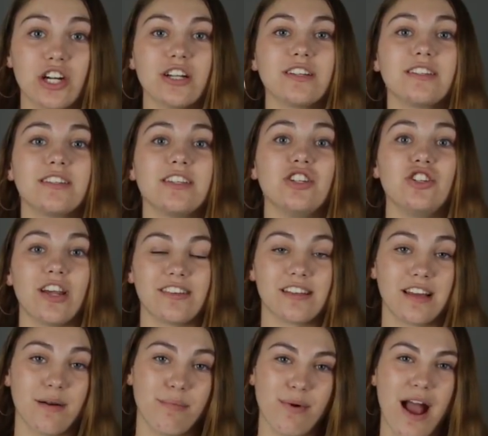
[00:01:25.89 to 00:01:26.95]
shirt to
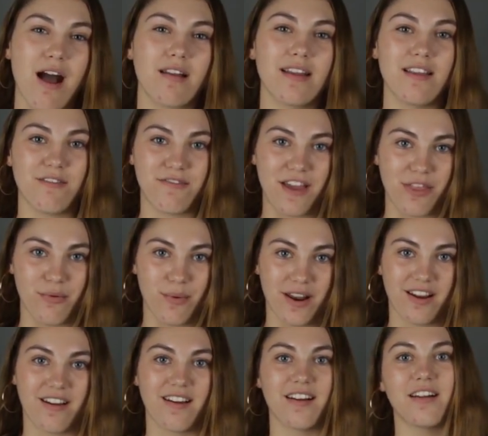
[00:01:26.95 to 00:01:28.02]
Jessica Brown and Faith
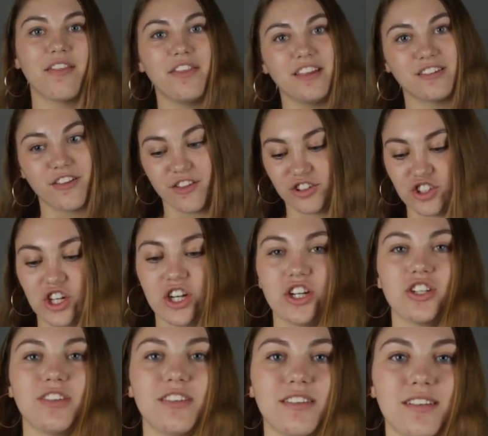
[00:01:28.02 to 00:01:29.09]
Whittaker. These are the shirts.